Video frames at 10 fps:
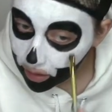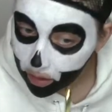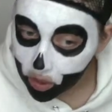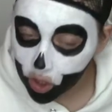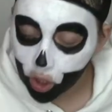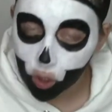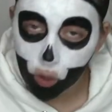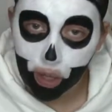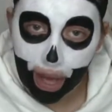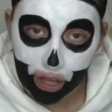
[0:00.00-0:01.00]
to
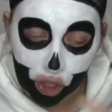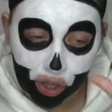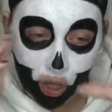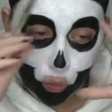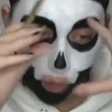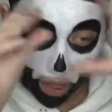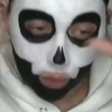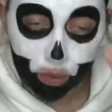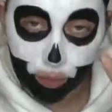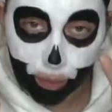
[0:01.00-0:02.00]
go actually
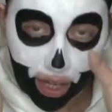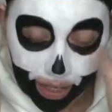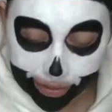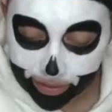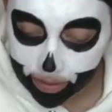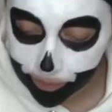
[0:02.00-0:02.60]
around my eyes.